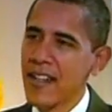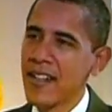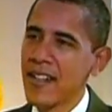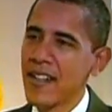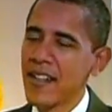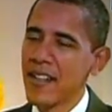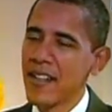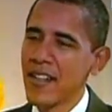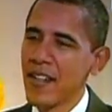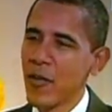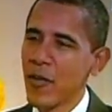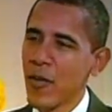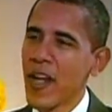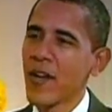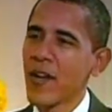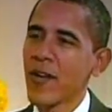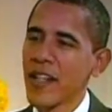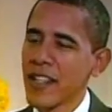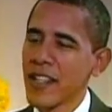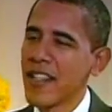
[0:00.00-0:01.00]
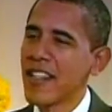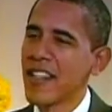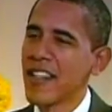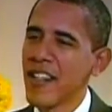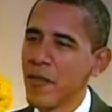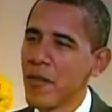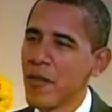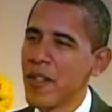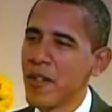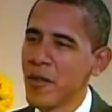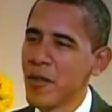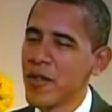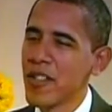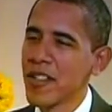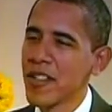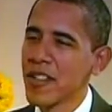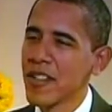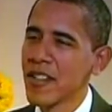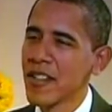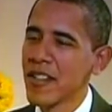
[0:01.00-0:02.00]
at the rhetoric that they've been
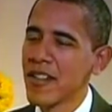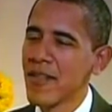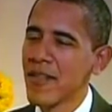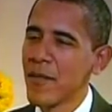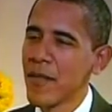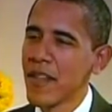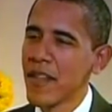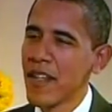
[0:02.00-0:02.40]
using